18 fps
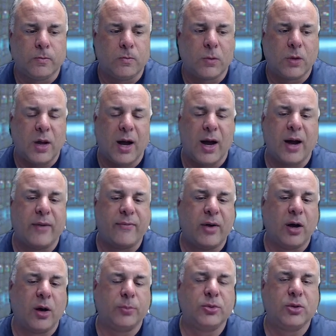I've
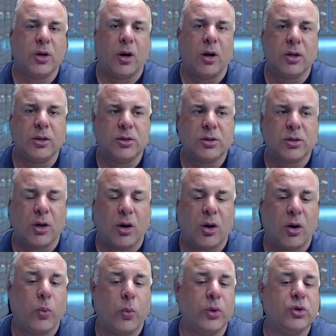helped y'all
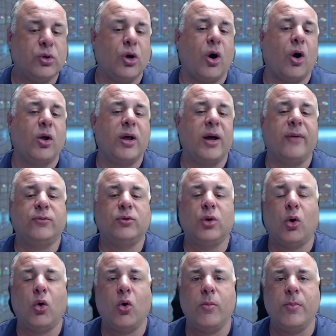install, what y'all have
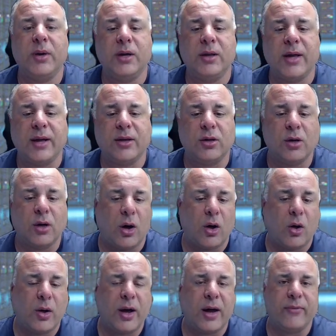told me that
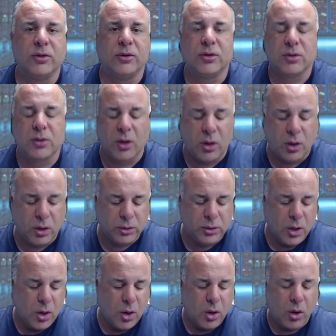y'all have installed
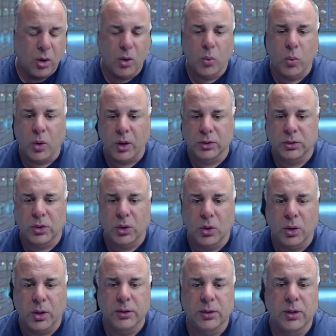or worked
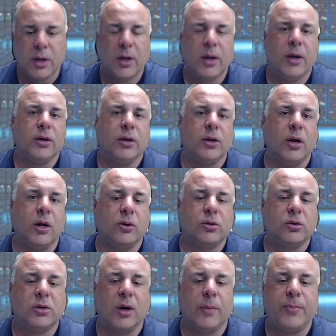on. You know,
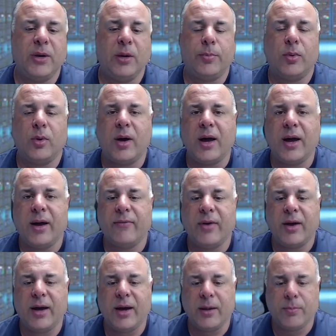some people have
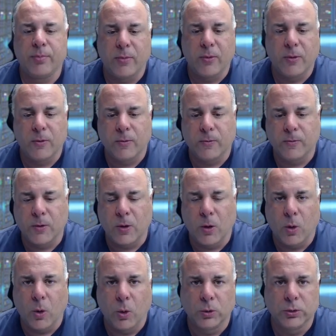had
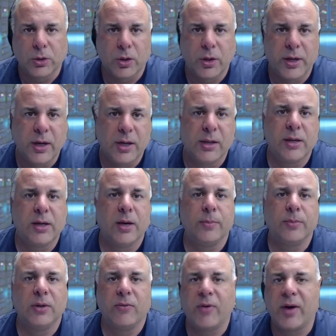older
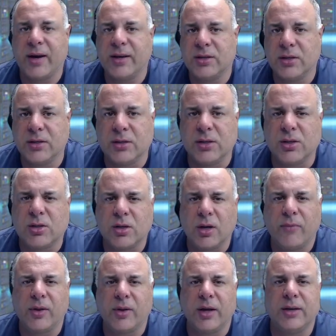helium devices and
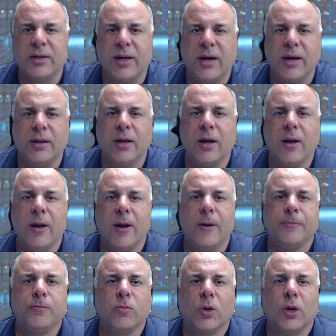stuff like that,
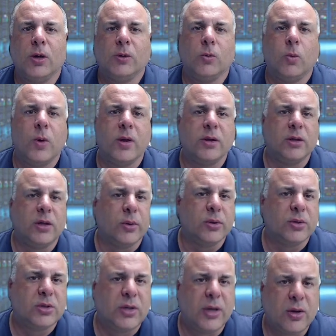whether they were
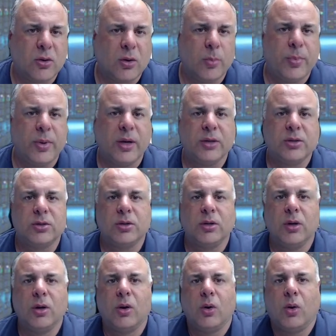Syncrobits
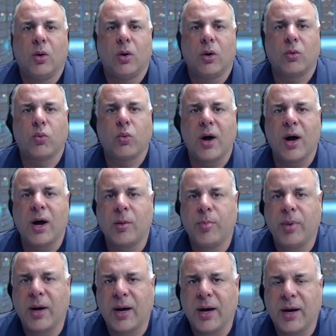or Rock
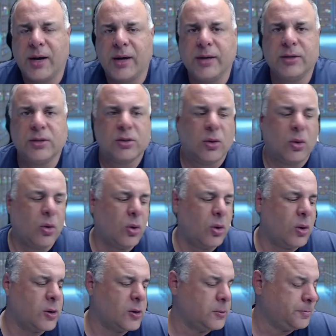Pies
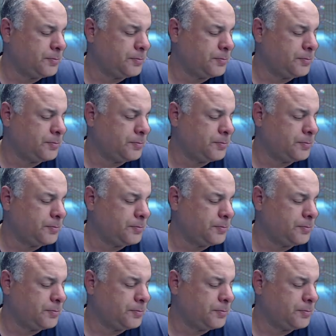or